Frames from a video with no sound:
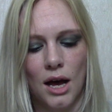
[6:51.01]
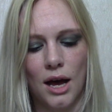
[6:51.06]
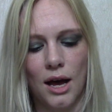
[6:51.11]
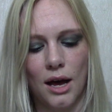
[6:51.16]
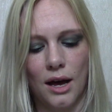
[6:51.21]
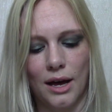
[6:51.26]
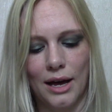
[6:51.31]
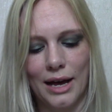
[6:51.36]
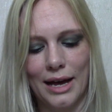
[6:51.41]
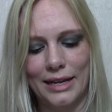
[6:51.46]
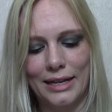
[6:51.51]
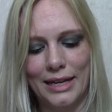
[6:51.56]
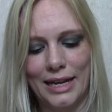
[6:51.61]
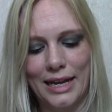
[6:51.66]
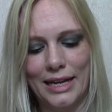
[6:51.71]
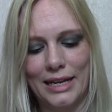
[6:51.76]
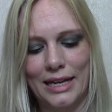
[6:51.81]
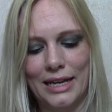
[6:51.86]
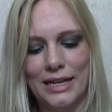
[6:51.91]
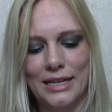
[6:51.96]
And
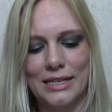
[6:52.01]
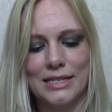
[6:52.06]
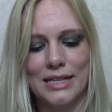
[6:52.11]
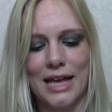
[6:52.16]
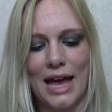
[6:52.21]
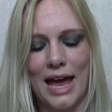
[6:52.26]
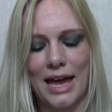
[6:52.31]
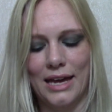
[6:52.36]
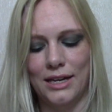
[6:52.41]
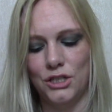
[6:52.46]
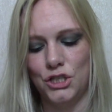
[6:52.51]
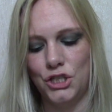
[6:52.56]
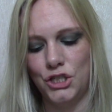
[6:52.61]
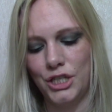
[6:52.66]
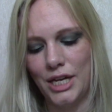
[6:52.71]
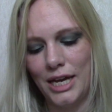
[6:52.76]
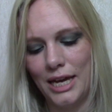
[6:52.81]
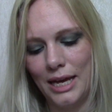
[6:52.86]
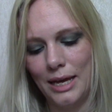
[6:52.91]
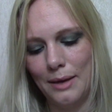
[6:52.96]
it is a
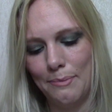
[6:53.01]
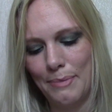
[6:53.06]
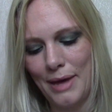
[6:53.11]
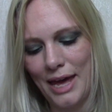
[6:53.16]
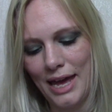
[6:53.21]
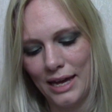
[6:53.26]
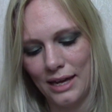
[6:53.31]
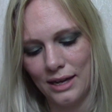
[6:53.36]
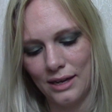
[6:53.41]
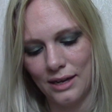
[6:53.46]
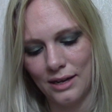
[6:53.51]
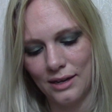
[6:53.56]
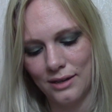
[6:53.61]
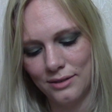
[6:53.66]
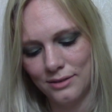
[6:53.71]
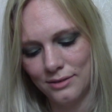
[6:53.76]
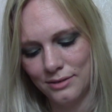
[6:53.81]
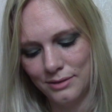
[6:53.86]
sheer pink.